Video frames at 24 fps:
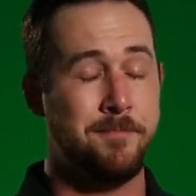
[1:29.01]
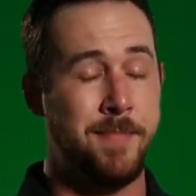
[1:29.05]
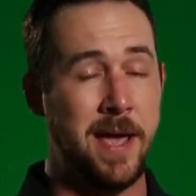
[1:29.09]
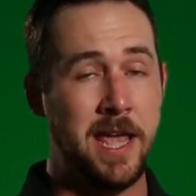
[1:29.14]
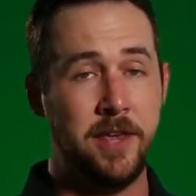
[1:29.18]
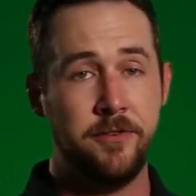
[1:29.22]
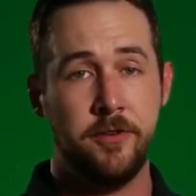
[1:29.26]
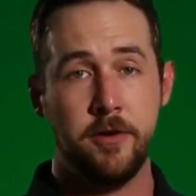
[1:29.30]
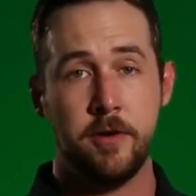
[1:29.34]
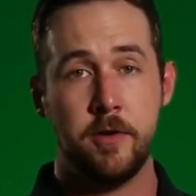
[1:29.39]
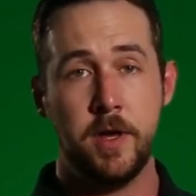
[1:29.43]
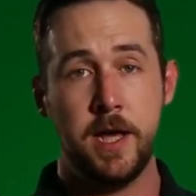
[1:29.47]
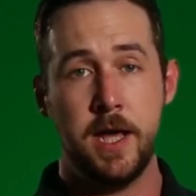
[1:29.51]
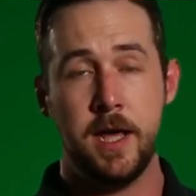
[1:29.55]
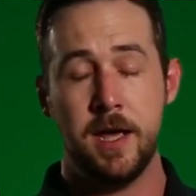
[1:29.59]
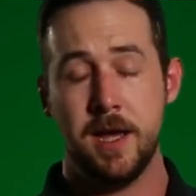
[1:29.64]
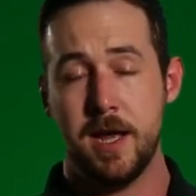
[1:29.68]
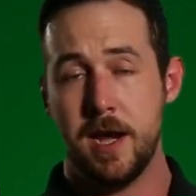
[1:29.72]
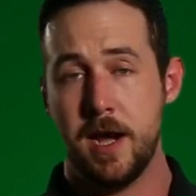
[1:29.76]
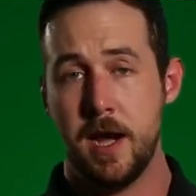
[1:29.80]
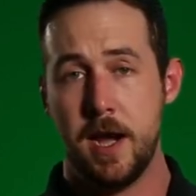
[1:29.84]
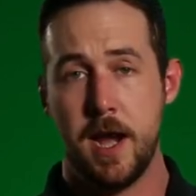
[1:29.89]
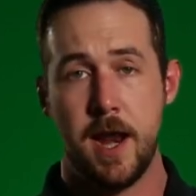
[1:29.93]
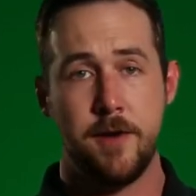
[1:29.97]
Basically,
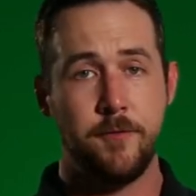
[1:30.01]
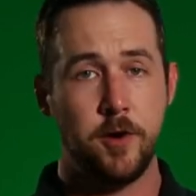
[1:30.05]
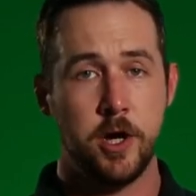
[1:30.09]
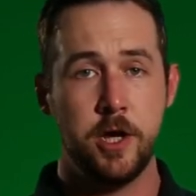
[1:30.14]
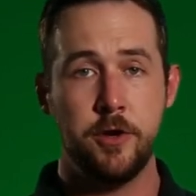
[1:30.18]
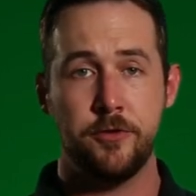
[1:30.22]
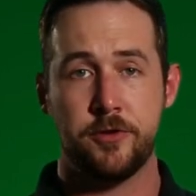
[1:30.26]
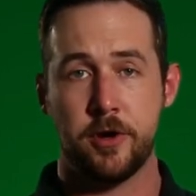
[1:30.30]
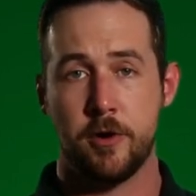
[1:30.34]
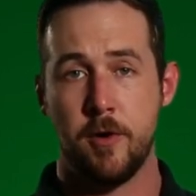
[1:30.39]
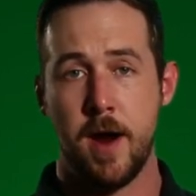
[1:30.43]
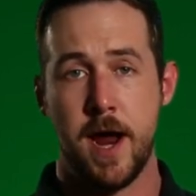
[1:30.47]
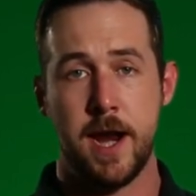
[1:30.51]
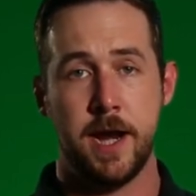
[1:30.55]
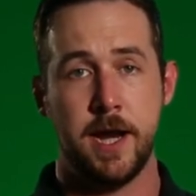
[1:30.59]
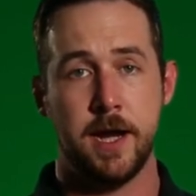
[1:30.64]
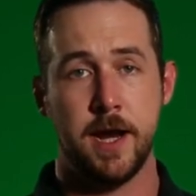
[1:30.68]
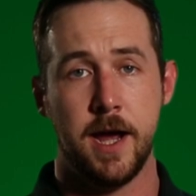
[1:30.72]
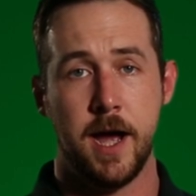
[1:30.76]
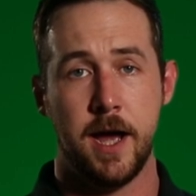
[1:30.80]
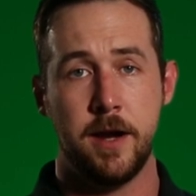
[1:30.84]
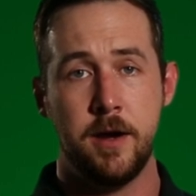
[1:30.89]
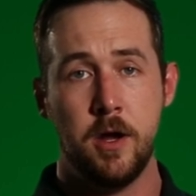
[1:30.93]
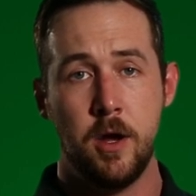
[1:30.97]
never use a granny
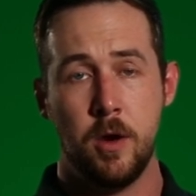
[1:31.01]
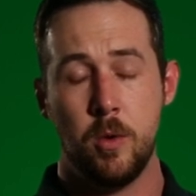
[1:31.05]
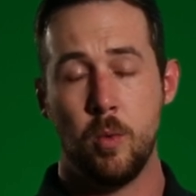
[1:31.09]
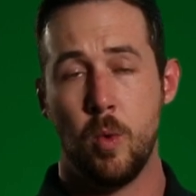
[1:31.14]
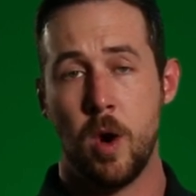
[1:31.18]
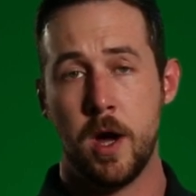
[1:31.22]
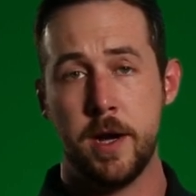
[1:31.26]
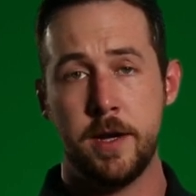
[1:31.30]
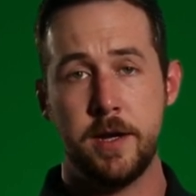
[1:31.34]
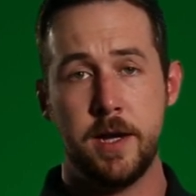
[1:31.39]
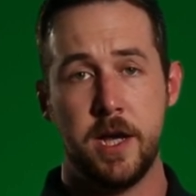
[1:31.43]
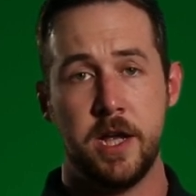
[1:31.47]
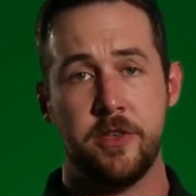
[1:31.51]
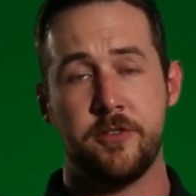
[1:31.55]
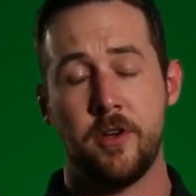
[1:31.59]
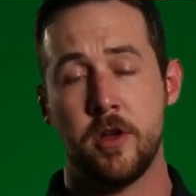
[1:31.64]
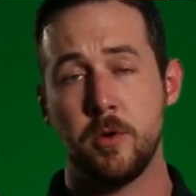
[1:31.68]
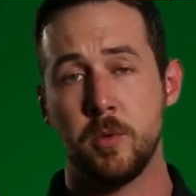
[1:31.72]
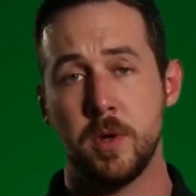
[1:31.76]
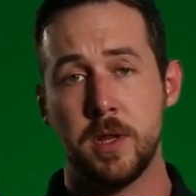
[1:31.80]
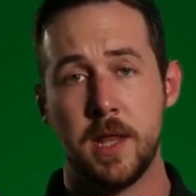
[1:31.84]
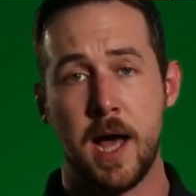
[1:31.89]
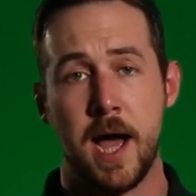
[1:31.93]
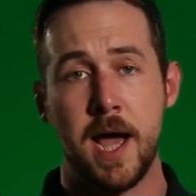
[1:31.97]
knot. One, it's
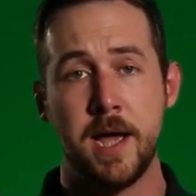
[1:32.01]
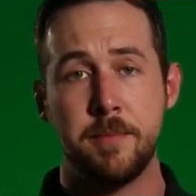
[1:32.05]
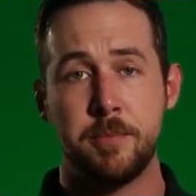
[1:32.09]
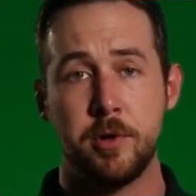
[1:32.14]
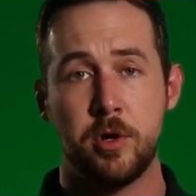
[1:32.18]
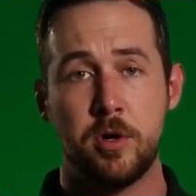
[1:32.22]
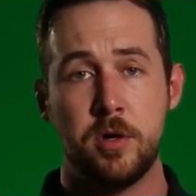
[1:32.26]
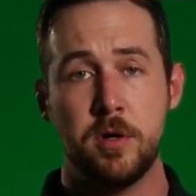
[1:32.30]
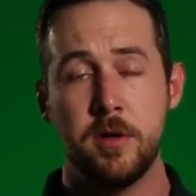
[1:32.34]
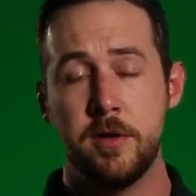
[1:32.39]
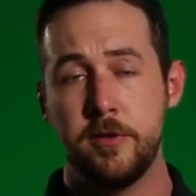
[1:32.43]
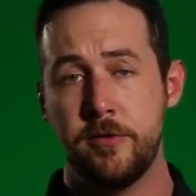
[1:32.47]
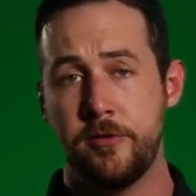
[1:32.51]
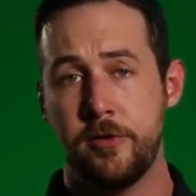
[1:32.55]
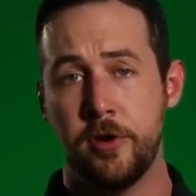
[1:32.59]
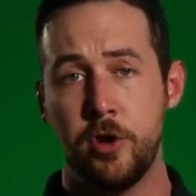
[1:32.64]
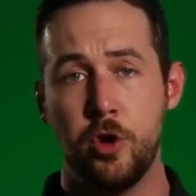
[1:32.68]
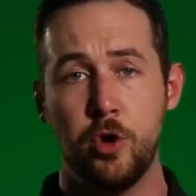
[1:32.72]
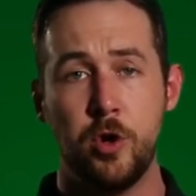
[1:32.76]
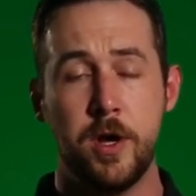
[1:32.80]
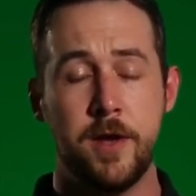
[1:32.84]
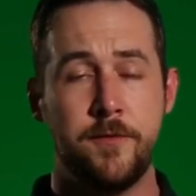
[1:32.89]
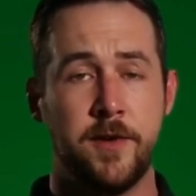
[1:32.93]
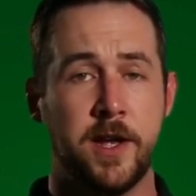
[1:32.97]
unreliable.
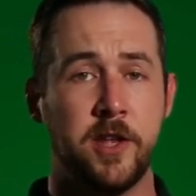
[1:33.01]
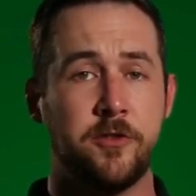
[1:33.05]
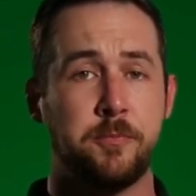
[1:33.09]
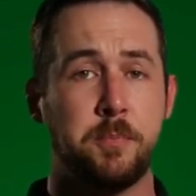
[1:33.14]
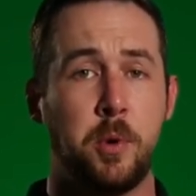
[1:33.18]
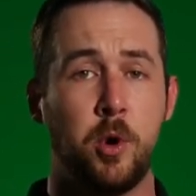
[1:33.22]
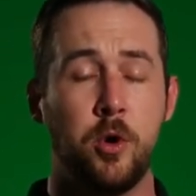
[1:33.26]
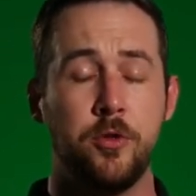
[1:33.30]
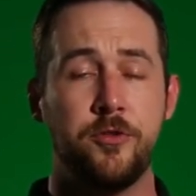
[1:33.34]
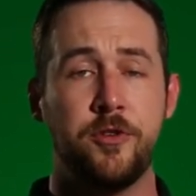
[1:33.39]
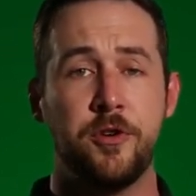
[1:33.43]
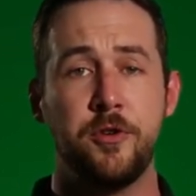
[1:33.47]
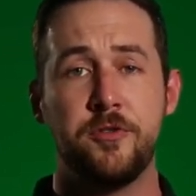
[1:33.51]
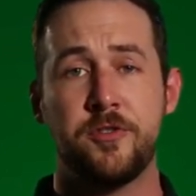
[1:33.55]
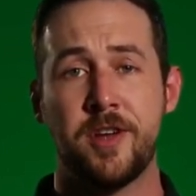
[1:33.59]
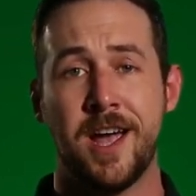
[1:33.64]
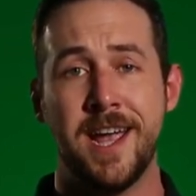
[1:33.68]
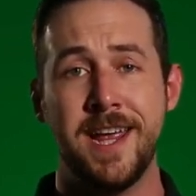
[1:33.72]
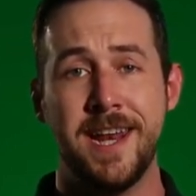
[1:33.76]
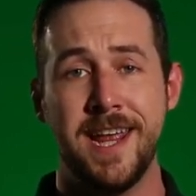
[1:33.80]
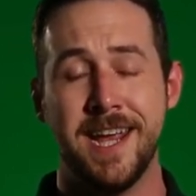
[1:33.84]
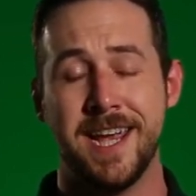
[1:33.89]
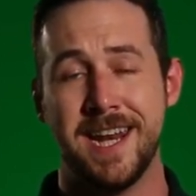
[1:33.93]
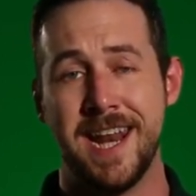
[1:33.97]
Two, if it gets pulled too
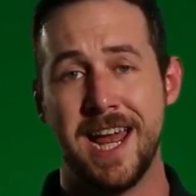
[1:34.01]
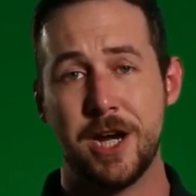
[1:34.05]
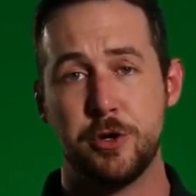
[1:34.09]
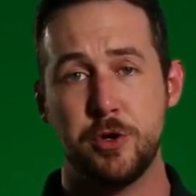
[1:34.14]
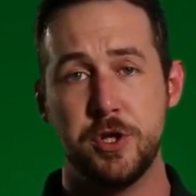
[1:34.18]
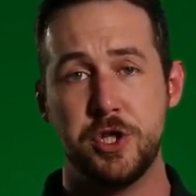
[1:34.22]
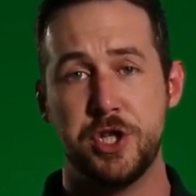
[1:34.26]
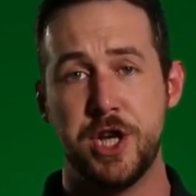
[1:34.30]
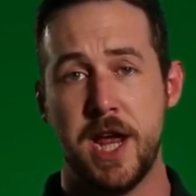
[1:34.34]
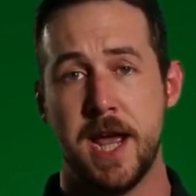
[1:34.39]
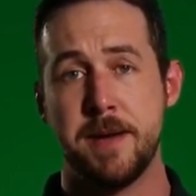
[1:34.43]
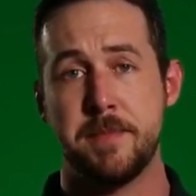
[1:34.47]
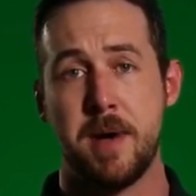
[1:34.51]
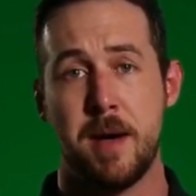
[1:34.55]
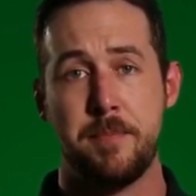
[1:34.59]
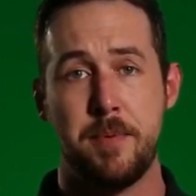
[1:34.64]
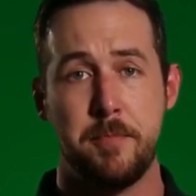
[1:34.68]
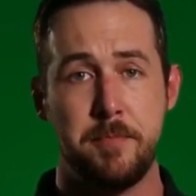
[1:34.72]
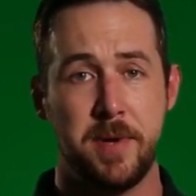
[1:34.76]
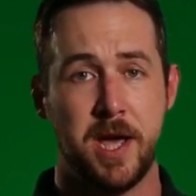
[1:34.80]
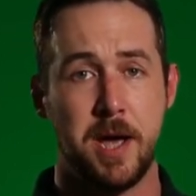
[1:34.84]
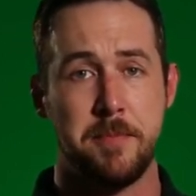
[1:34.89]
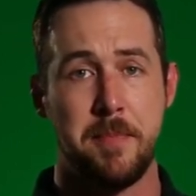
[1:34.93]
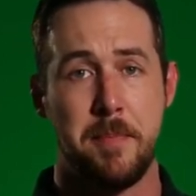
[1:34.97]
tight, it can actually jam
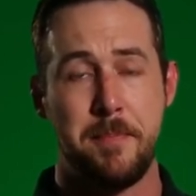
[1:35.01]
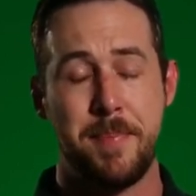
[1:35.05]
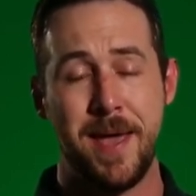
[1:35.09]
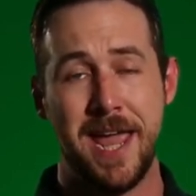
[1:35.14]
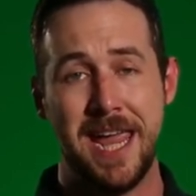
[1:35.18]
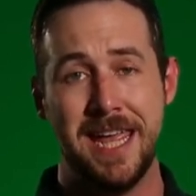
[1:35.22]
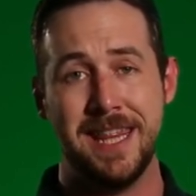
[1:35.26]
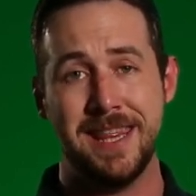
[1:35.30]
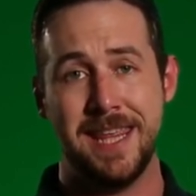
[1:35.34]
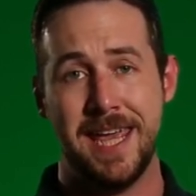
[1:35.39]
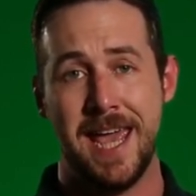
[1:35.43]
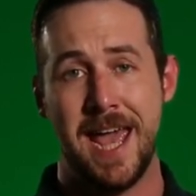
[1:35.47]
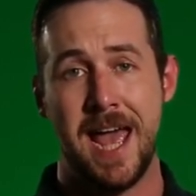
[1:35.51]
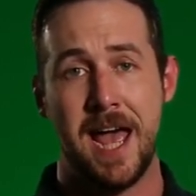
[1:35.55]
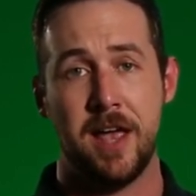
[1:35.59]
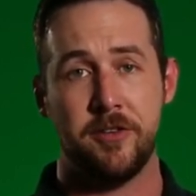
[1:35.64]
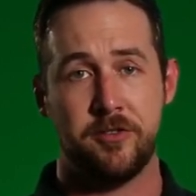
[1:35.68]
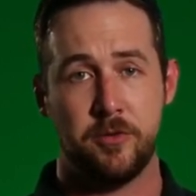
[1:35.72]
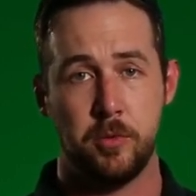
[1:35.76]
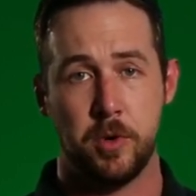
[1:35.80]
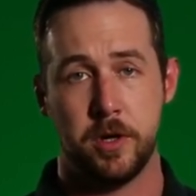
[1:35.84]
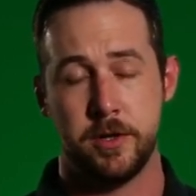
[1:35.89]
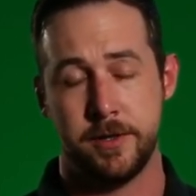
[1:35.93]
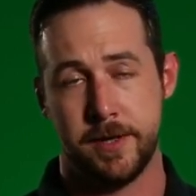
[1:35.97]
up and become a pain in the
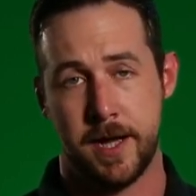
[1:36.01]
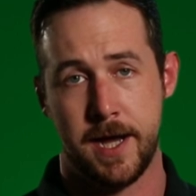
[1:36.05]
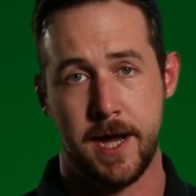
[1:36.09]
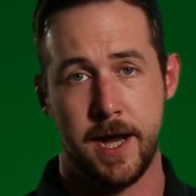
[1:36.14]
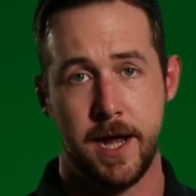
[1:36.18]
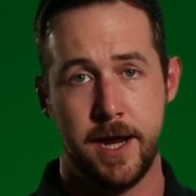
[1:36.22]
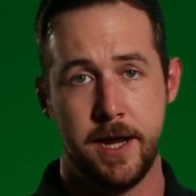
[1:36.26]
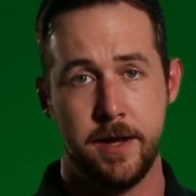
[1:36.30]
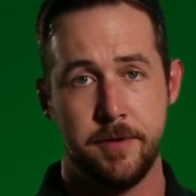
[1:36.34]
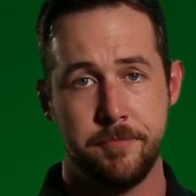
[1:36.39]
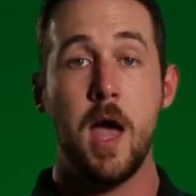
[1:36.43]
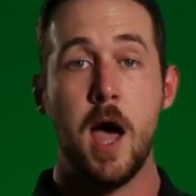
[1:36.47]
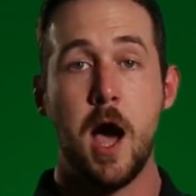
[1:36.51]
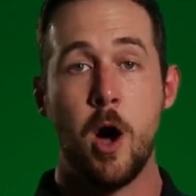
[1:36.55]
ass to untie.